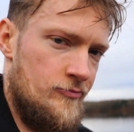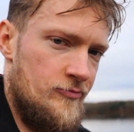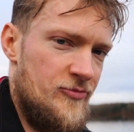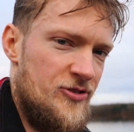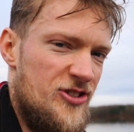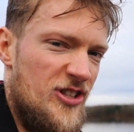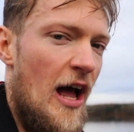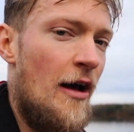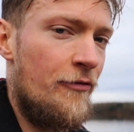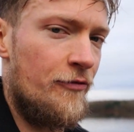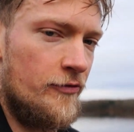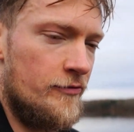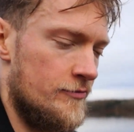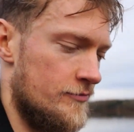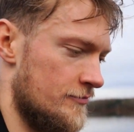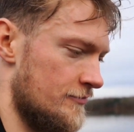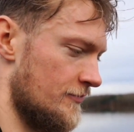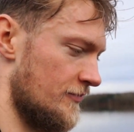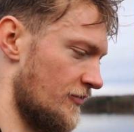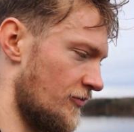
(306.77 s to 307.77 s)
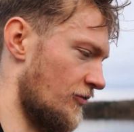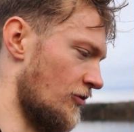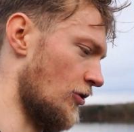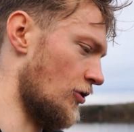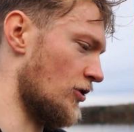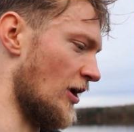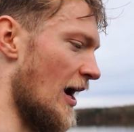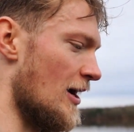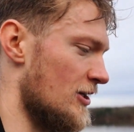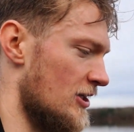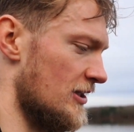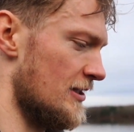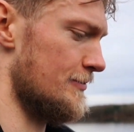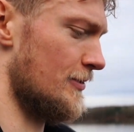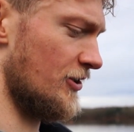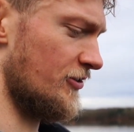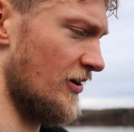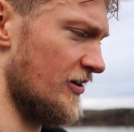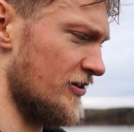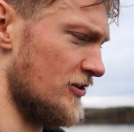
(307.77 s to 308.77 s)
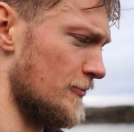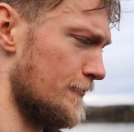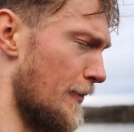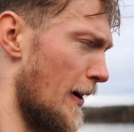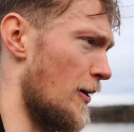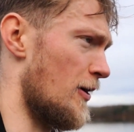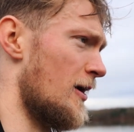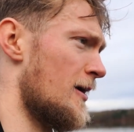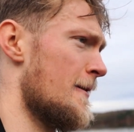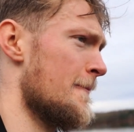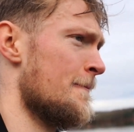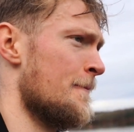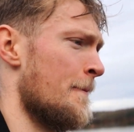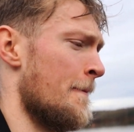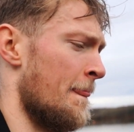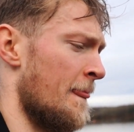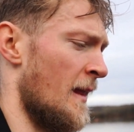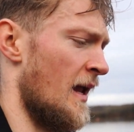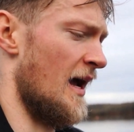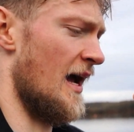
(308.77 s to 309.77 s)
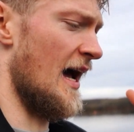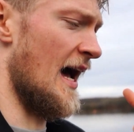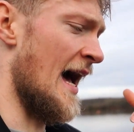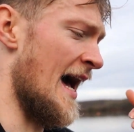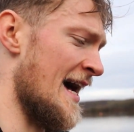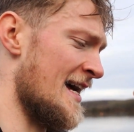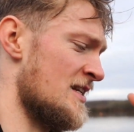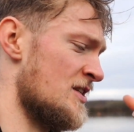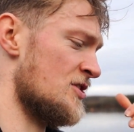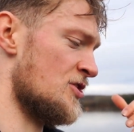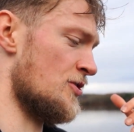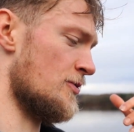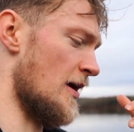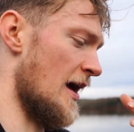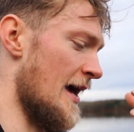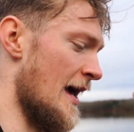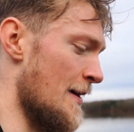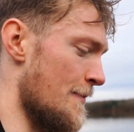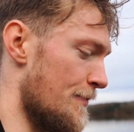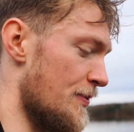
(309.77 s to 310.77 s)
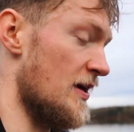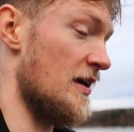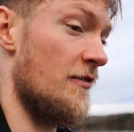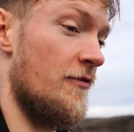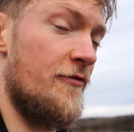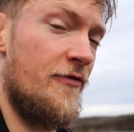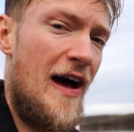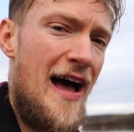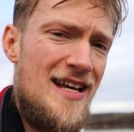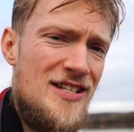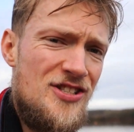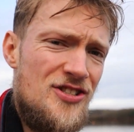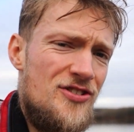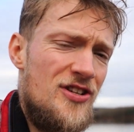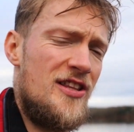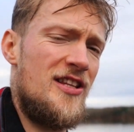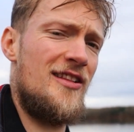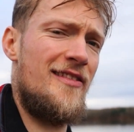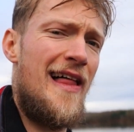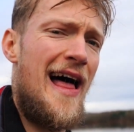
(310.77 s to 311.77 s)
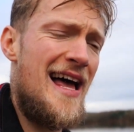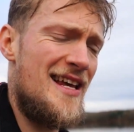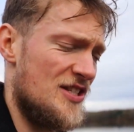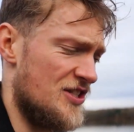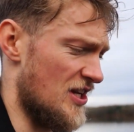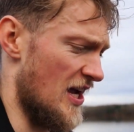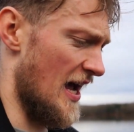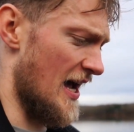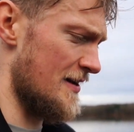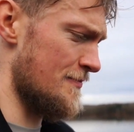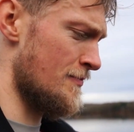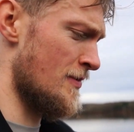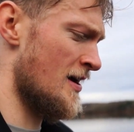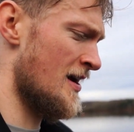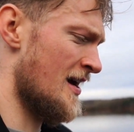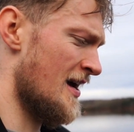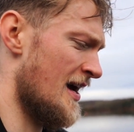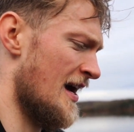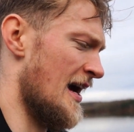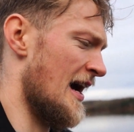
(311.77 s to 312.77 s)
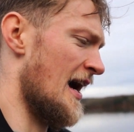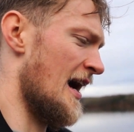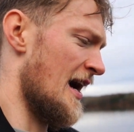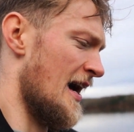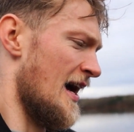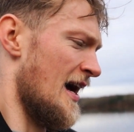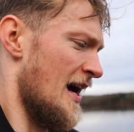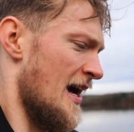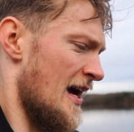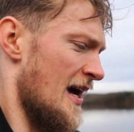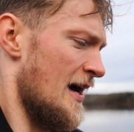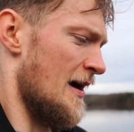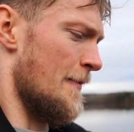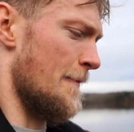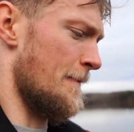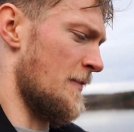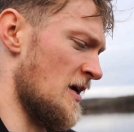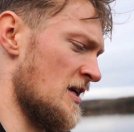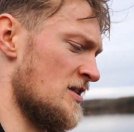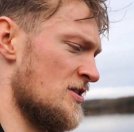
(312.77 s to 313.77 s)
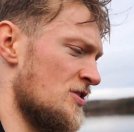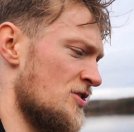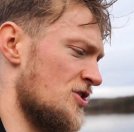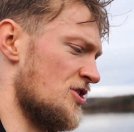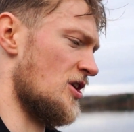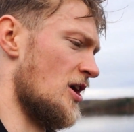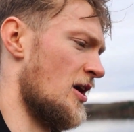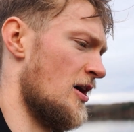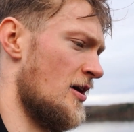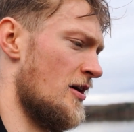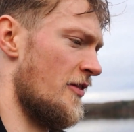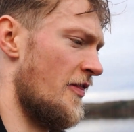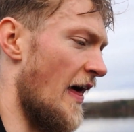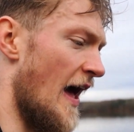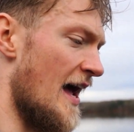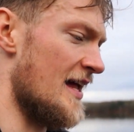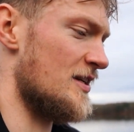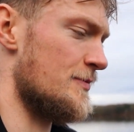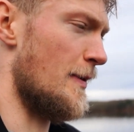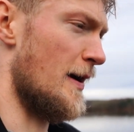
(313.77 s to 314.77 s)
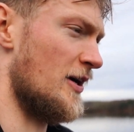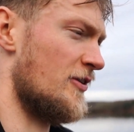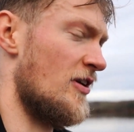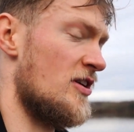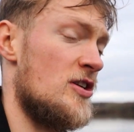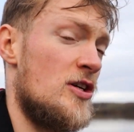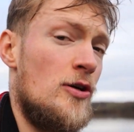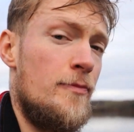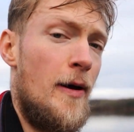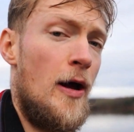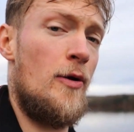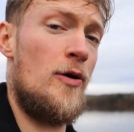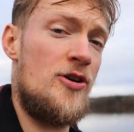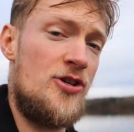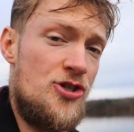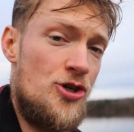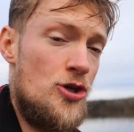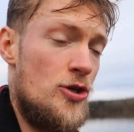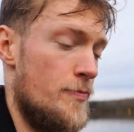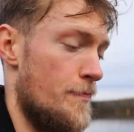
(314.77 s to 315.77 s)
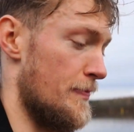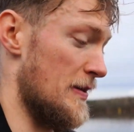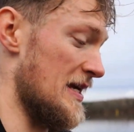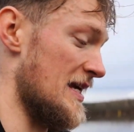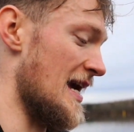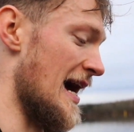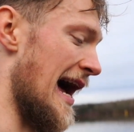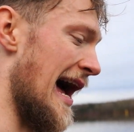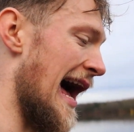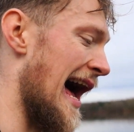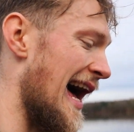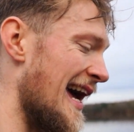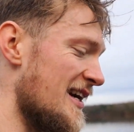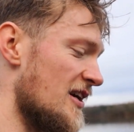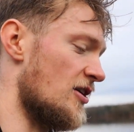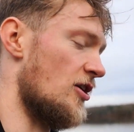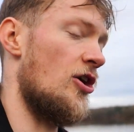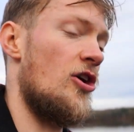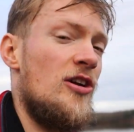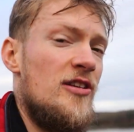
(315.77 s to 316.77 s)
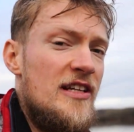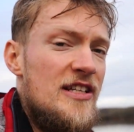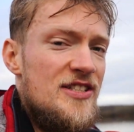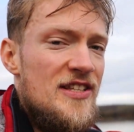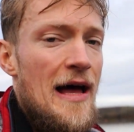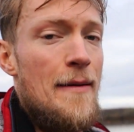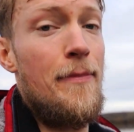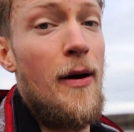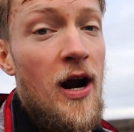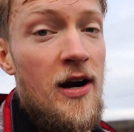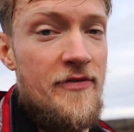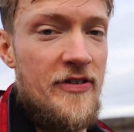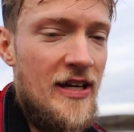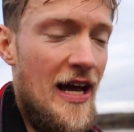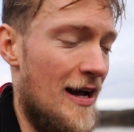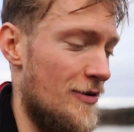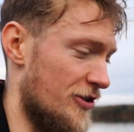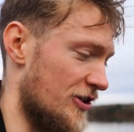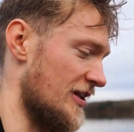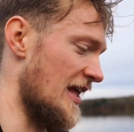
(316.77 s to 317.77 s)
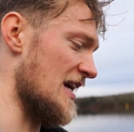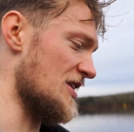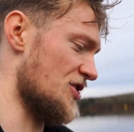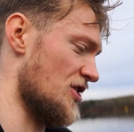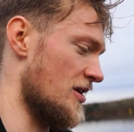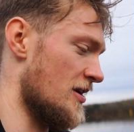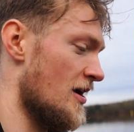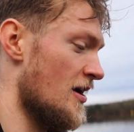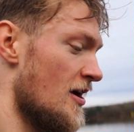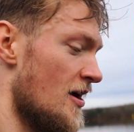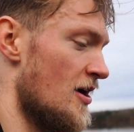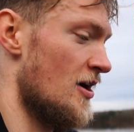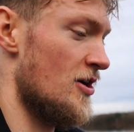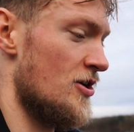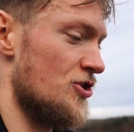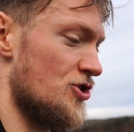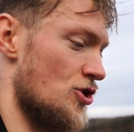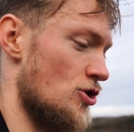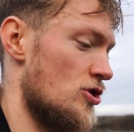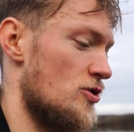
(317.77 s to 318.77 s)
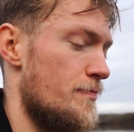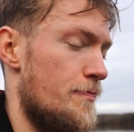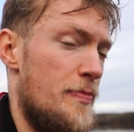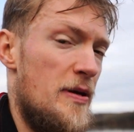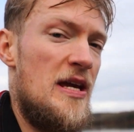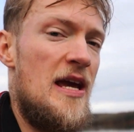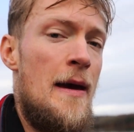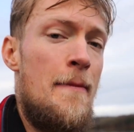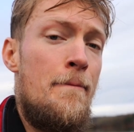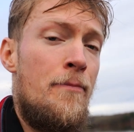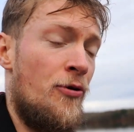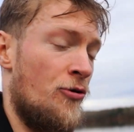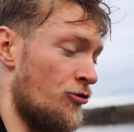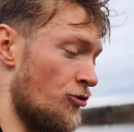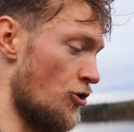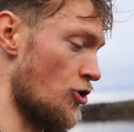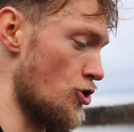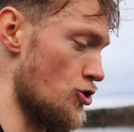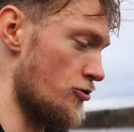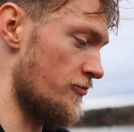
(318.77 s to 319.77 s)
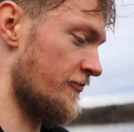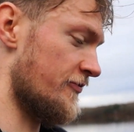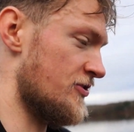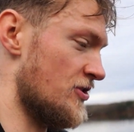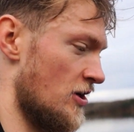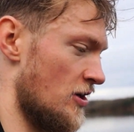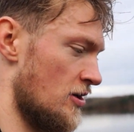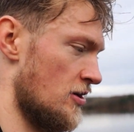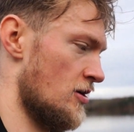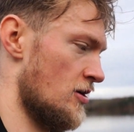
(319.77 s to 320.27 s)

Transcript: stuff to calculate my critical power. And it being faster than the last time means that my critical power should be higher, or at least that part of the calculation should be improved,